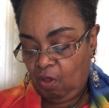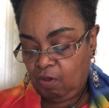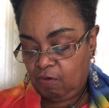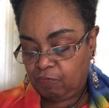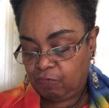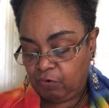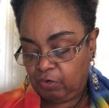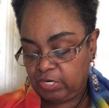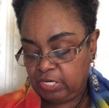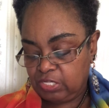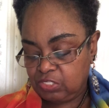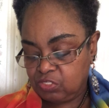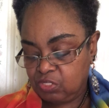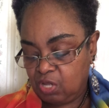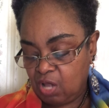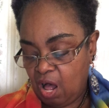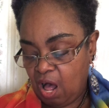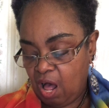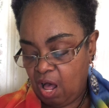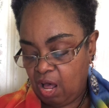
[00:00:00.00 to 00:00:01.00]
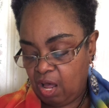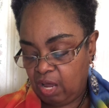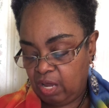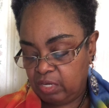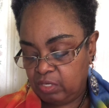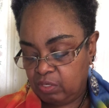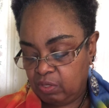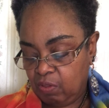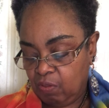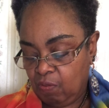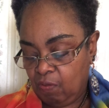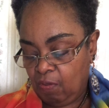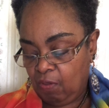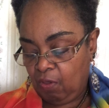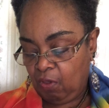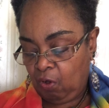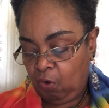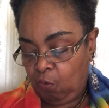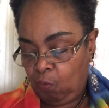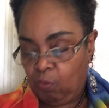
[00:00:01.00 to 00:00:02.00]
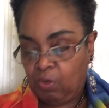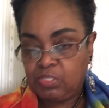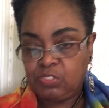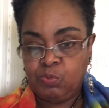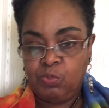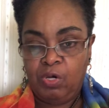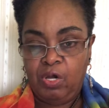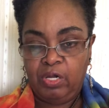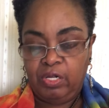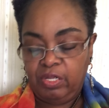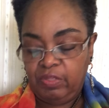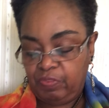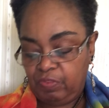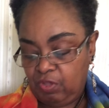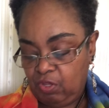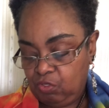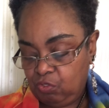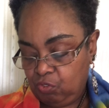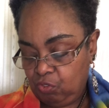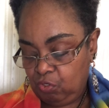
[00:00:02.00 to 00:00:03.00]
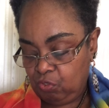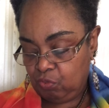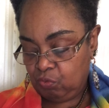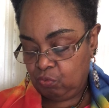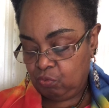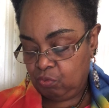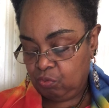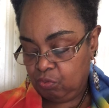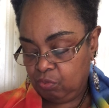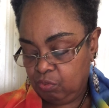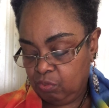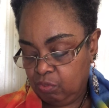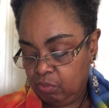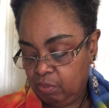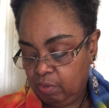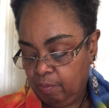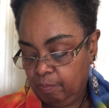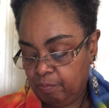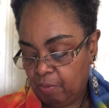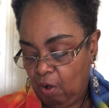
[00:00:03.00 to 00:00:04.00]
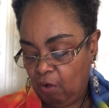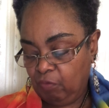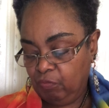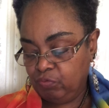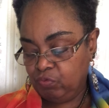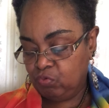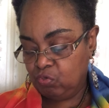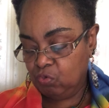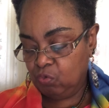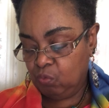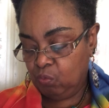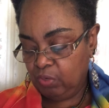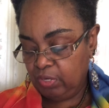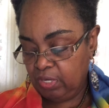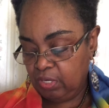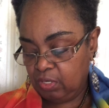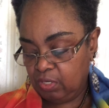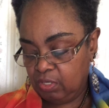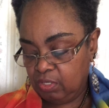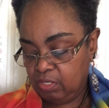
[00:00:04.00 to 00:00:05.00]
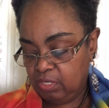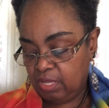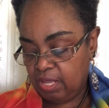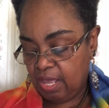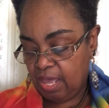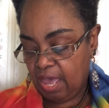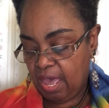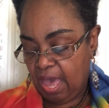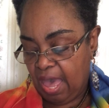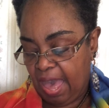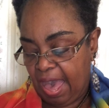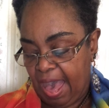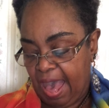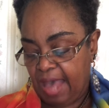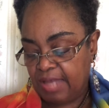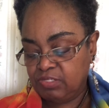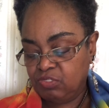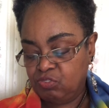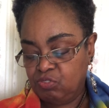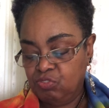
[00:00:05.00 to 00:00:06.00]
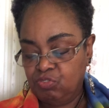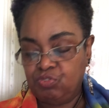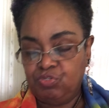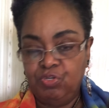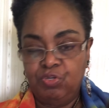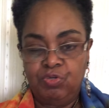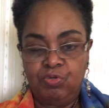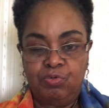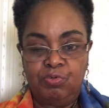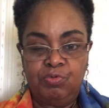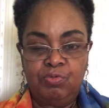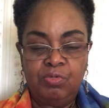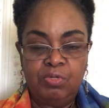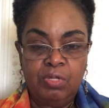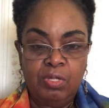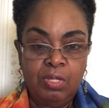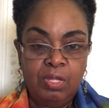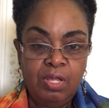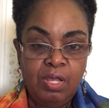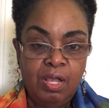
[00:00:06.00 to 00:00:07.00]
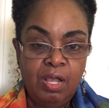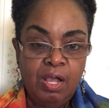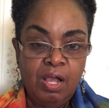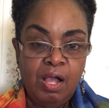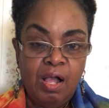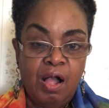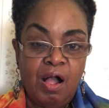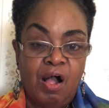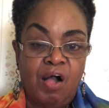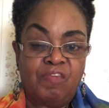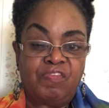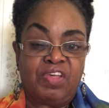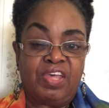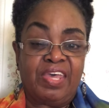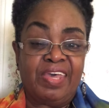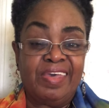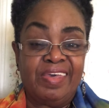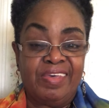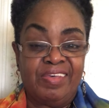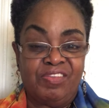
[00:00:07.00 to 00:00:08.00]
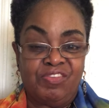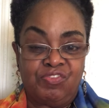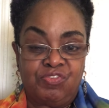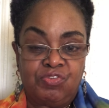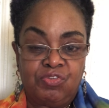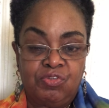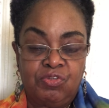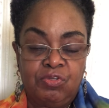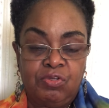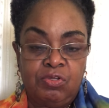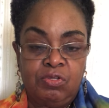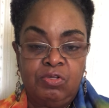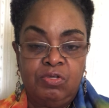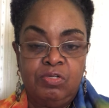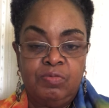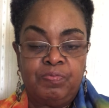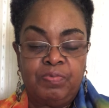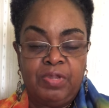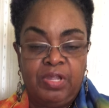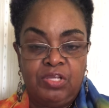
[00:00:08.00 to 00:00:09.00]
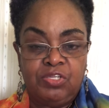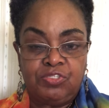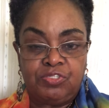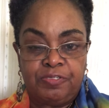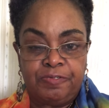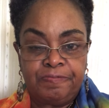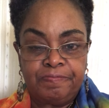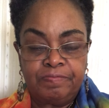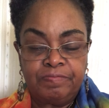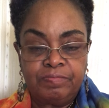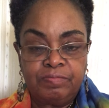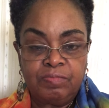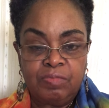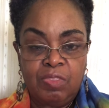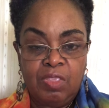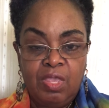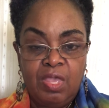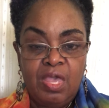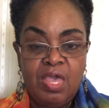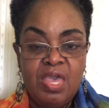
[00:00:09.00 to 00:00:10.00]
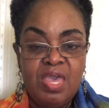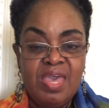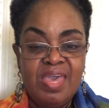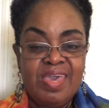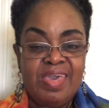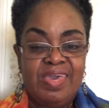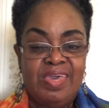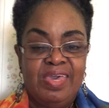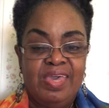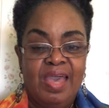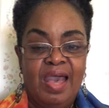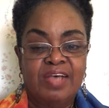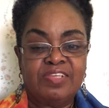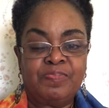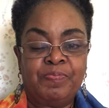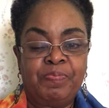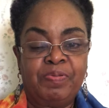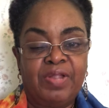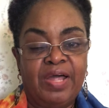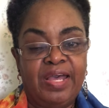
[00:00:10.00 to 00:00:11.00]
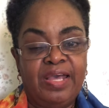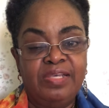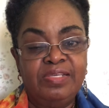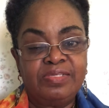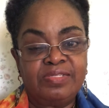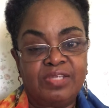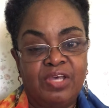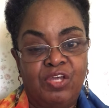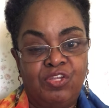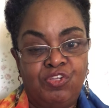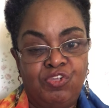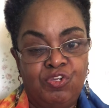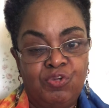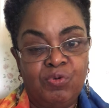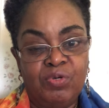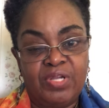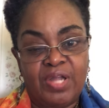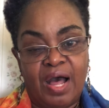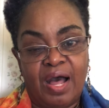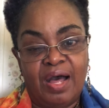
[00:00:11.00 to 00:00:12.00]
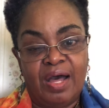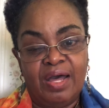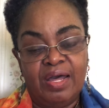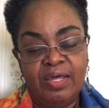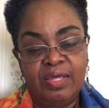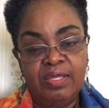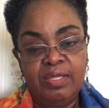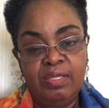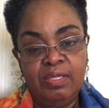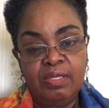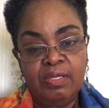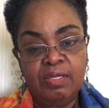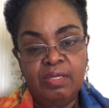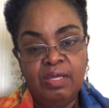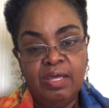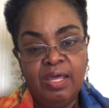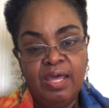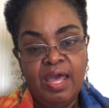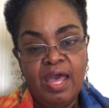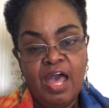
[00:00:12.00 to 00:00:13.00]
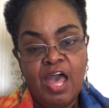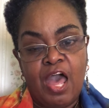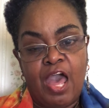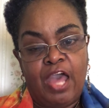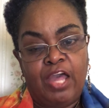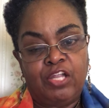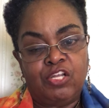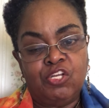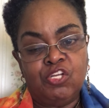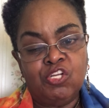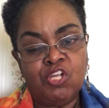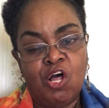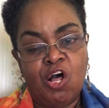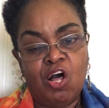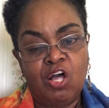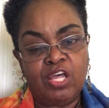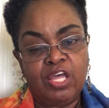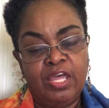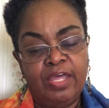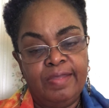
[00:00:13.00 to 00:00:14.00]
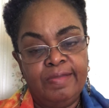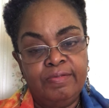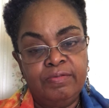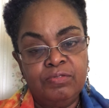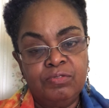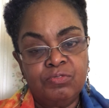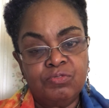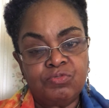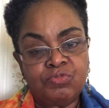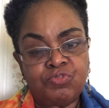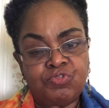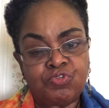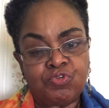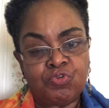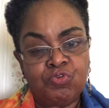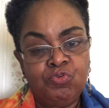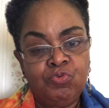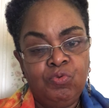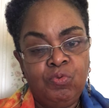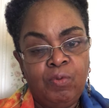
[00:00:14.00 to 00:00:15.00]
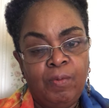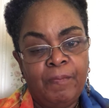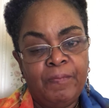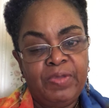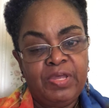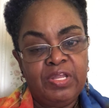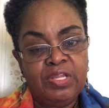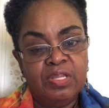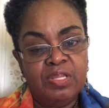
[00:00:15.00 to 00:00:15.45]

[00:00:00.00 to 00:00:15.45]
For it is God which worketh in you both to will and to do of his good pleasure. He has placed in you and I a longing to be